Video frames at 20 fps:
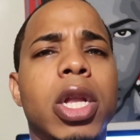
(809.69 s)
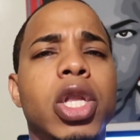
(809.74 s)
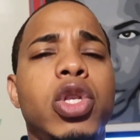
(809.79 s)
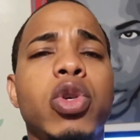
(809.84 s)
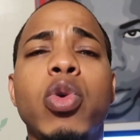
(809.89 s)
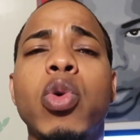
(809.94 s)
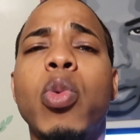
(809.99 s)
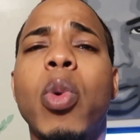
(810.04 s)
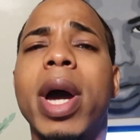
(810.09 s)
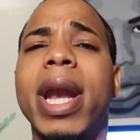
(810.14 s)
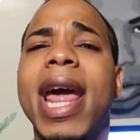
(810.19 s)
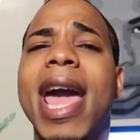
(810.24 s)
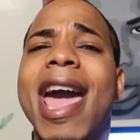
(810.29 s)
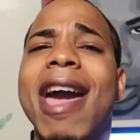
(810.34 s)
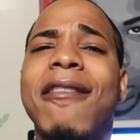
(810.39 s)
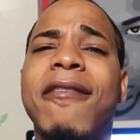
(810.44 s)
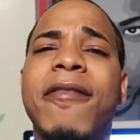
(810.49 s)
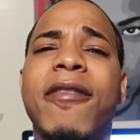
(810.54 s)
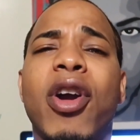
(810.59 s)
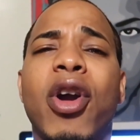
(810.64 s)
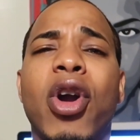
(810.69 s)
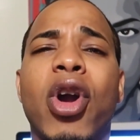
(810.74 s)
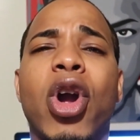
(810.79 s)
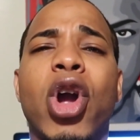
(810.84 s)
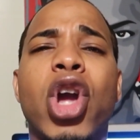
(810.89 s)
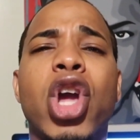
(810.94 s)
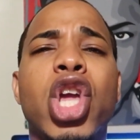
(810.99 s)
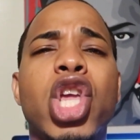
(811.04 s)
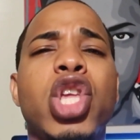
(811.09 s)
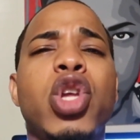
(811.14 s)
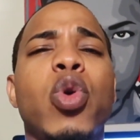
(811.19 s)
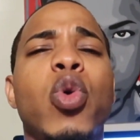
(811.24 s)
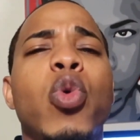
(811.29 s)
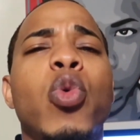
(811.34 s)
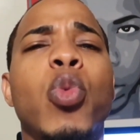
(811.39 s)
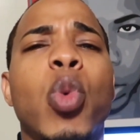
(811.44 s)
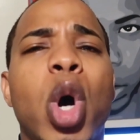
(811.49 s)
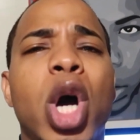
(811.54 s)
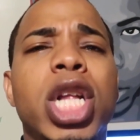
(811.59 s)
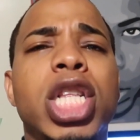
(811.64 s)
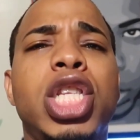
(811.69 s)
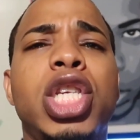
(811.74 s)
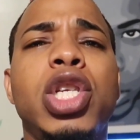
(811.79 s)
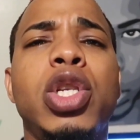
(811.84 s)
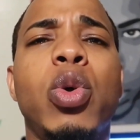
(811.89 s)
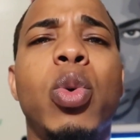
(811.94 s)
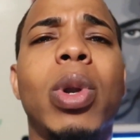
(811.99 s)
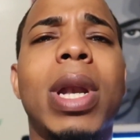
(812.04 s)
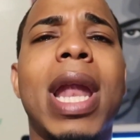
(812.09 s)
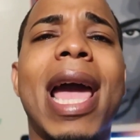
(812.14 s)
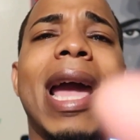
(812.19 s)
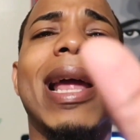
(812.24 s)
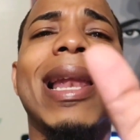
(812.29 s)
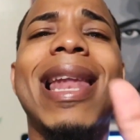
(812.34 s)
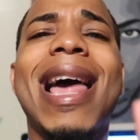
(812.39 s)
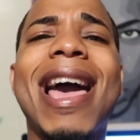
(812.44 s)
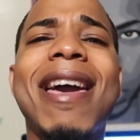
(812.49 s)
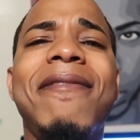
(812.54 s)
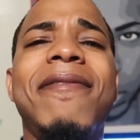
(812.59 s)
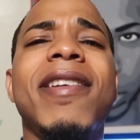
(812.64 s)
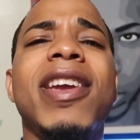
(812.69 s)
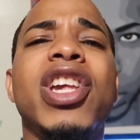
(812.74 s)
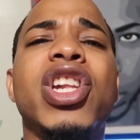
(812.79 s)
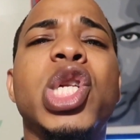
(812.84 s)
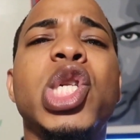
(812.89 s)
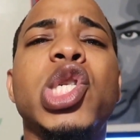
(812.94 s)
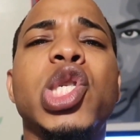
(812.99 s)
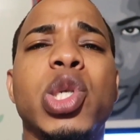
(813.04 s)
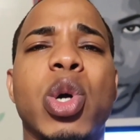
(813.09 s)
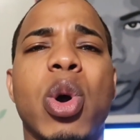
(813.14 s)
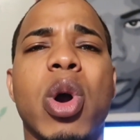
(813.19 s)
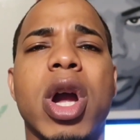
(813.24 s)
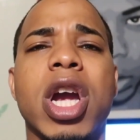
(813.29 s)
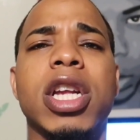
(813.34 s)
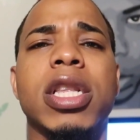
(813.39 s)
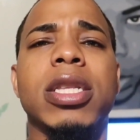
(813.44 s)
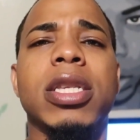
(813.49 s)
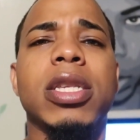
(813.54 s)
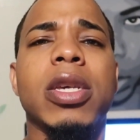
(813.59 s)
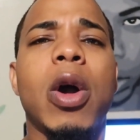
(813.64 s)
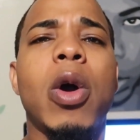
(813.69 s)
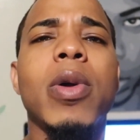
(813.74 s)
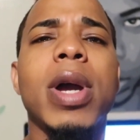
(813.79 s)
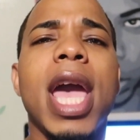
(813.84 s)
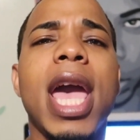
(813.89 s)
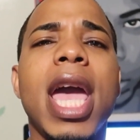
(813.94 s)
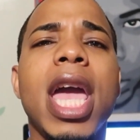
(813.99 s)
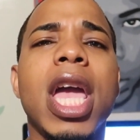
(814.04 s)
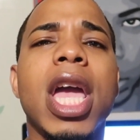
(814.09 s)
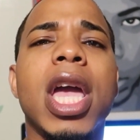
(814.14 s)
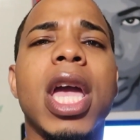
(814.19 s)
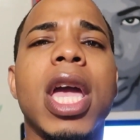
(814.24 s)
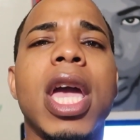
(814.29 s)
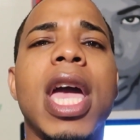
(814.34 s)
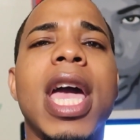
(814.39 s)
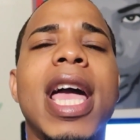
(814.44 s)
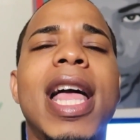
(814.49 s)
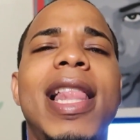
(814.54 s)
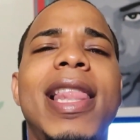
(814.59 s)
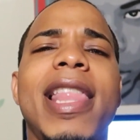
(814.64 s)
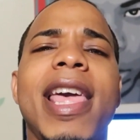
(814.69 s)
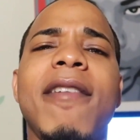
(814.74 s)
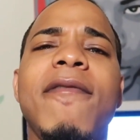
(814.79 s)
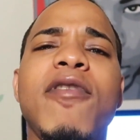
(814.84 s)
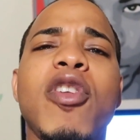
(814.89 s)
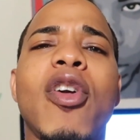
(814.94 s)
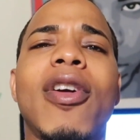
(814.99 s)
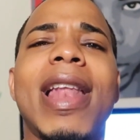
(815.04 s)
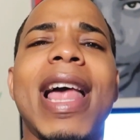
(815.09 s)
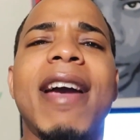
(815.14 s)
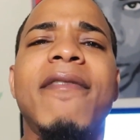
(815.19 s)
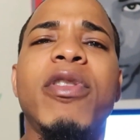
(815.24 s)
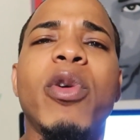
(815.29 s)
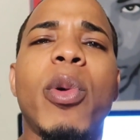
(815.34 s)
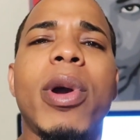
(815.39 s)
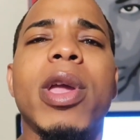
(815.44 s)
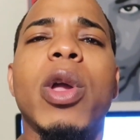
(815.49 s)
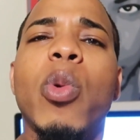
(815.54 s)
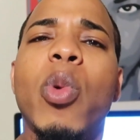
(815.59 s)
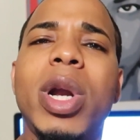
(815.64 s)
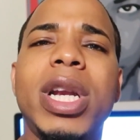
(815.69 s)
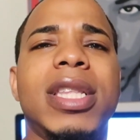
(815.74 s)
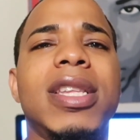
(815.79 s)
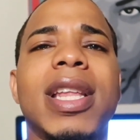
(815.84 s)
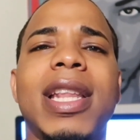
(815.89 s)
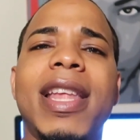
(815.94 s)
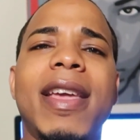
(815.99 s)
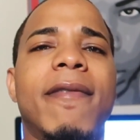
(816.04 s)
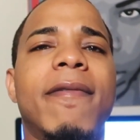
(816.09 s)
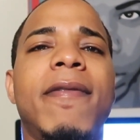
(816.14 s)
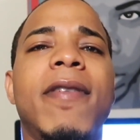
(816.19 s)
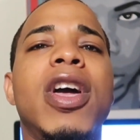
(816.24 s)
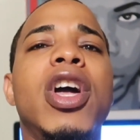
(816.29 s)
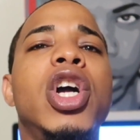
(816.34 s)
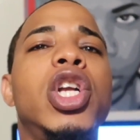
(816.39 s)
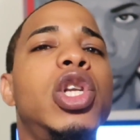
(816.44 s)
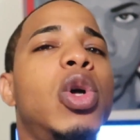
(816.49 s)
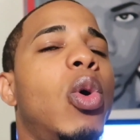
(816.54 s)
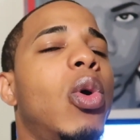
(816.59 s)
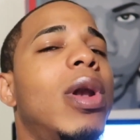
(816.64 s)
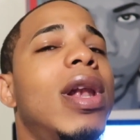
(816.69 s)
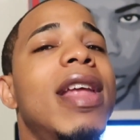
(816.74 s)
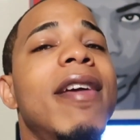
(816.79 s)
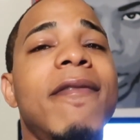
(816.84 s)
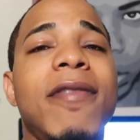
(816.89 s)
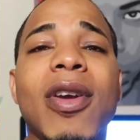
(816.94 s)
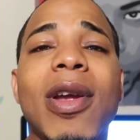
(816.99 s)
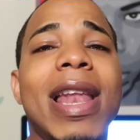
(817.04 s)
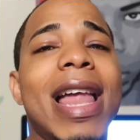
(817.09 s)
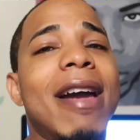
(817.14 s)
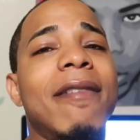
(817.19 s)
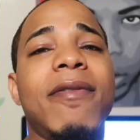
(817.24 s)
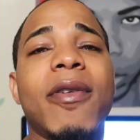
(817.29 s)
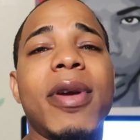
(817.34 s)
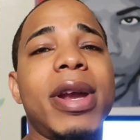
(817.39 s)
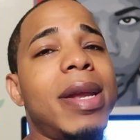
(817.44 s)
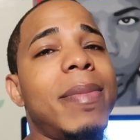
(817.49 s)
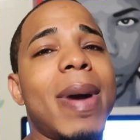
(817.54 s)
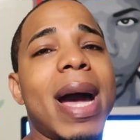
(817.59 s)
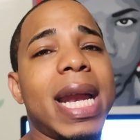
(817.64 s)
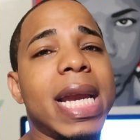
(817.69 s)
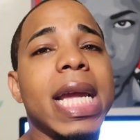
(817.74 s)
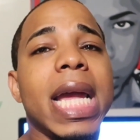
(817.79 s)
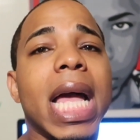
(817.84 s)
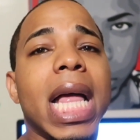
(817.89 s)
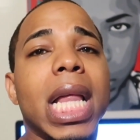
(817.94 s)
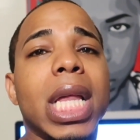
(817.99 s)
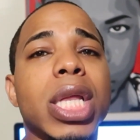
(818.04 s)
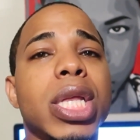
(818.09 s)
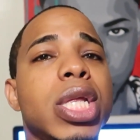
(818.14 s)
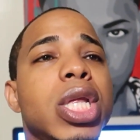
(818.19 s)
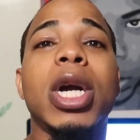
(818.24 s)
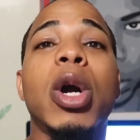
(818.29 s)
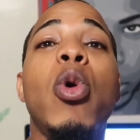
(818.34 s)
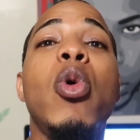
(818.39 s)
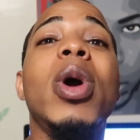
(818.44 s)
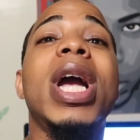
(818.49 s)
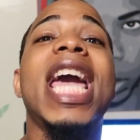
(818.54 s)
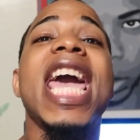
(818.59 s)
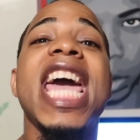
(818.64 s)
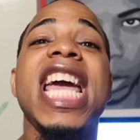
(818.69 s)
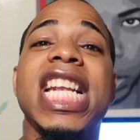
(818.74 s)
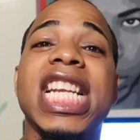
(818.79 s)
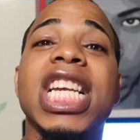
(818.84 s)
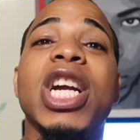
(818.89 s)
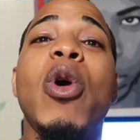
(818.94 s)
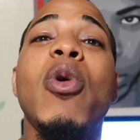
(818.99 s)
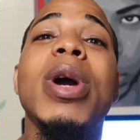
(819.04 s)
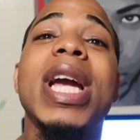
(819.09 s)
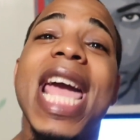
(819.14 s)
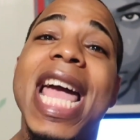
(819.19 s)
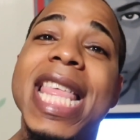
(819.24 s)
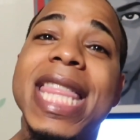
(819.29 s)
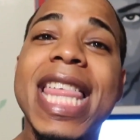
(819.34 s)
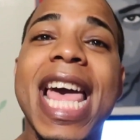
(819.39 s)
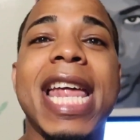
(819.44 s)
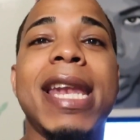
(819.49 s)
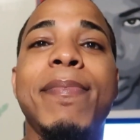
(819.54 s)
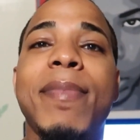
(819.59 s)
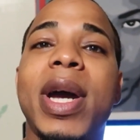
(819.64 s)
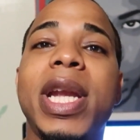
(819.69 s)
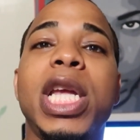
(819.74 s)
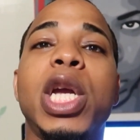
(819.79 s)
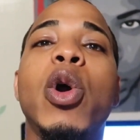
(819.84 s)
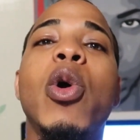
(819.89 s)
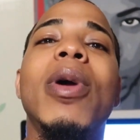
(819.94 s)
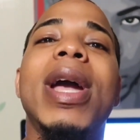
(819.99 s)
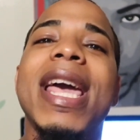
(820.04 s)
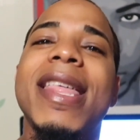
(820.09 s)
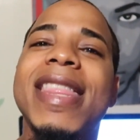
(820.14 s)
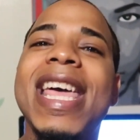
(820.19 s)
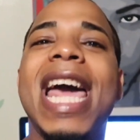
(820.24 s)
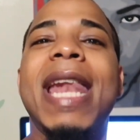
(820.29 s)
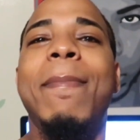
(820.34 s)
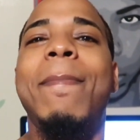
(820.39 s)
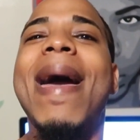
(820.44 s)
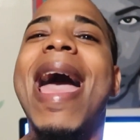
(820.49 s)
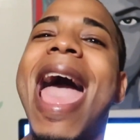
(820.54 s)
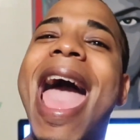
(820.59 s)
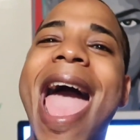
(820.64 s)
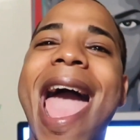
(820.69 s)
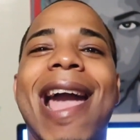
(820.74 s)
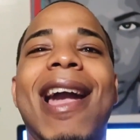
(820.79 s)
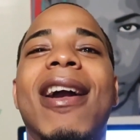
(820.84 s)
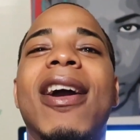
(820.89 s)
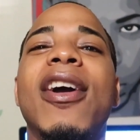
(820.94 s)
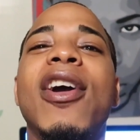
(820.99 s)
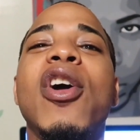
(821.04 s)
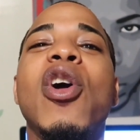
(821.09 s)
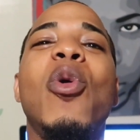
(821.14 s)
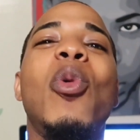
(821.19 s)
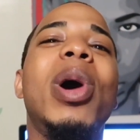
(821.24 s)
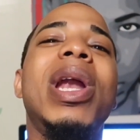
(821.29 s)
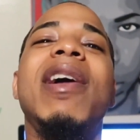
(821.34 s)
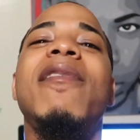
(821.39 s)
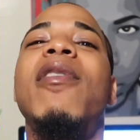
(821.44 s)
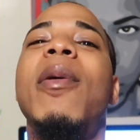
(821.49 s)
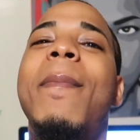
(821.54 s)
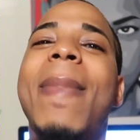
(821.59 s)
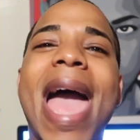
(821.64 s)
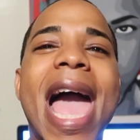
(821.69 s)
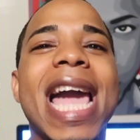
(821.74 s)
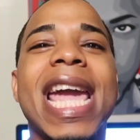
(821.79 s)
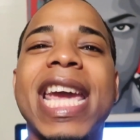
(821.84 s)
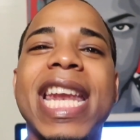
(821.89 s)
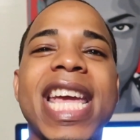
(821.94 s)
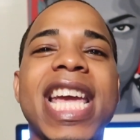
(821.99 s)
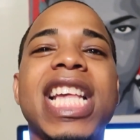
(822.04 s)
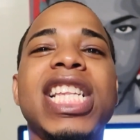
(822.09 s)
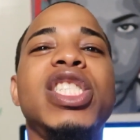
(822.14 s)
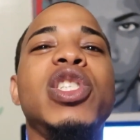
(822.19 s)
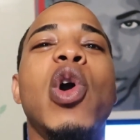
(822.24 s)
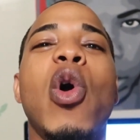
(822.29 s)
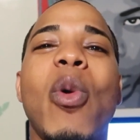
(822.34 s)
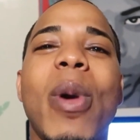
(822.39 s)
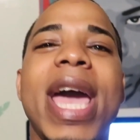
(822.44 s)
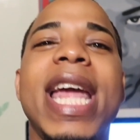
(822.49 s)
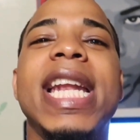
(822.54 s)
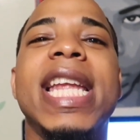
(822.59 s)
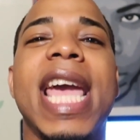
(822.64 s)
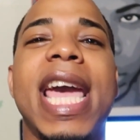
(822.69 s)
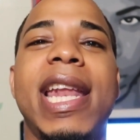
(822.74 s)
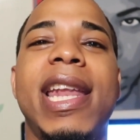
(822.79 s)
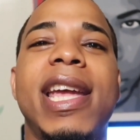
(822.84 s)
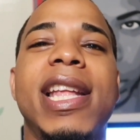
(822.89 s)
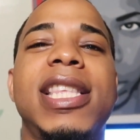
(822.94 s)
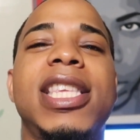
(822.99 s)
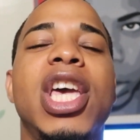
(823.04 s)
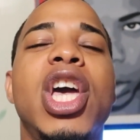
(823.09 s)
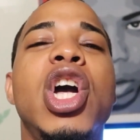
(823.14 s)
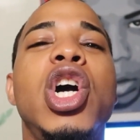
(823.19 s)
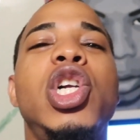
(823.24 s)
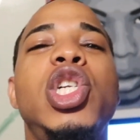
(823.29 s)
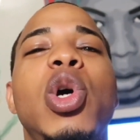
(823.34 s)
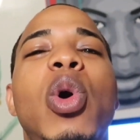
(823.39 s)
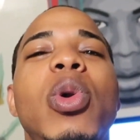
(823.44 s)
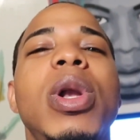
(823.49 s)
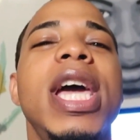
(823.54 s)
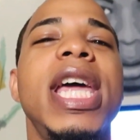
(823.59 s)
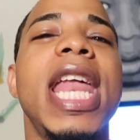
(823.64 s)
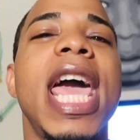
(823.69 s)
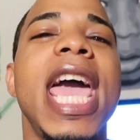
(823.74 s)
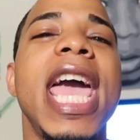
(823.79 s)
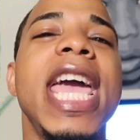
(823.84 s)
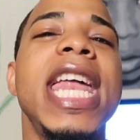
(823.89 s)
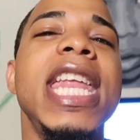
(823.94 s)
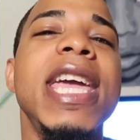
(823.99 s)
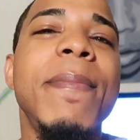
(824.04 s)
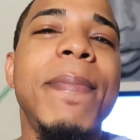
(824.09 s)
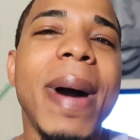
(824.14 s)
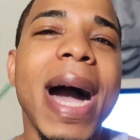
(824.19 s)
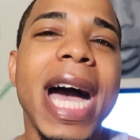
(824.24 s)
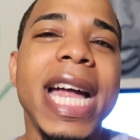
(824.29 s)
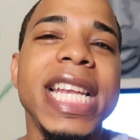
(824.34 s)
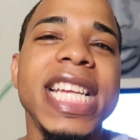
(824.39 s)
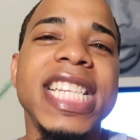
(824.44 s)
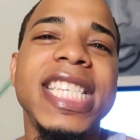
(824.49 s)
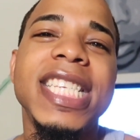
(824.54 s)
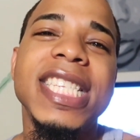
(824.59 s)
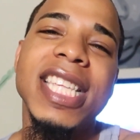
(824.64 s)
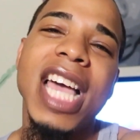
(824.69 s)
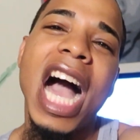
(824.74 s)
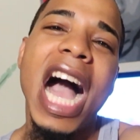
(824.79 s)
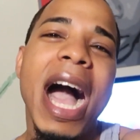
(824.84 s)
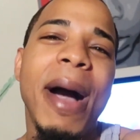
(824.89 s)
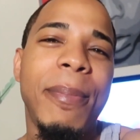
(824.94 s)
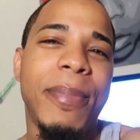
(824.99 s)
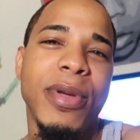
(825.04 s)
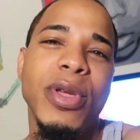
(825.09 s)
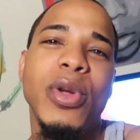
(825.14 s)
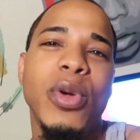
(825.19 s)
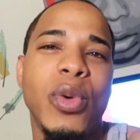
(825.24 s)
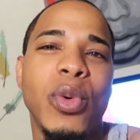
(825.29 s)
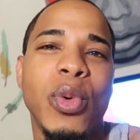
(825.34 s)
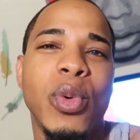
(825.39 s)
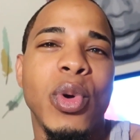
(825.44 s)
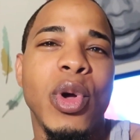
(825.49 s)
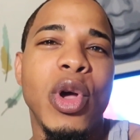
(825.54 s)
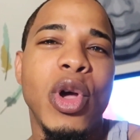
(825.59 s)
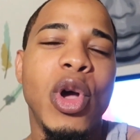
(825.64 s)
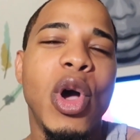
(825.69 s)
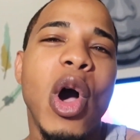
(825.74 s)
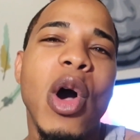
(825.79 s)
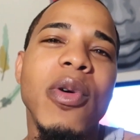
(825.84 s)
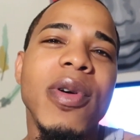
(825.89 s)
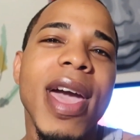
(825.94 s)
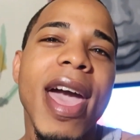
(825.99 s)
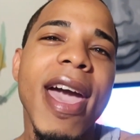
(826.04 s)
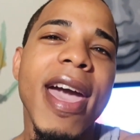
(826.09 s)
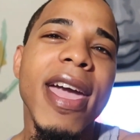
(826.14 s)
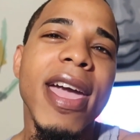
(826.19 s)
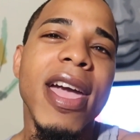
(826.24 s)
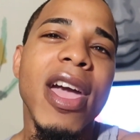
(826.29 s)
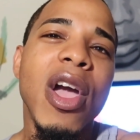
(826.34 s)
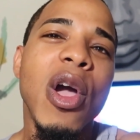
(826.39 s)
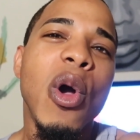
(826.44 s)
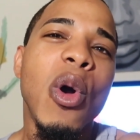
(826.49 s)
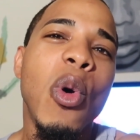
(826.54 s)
Do whatever you want to do. Like, life is short, okay? Live your life the way you want it to live. Don't live your life for anybody else. Go get that money. Go get that bag. Whatever bag it is, go and get it. Don't let anybody stop you, okay?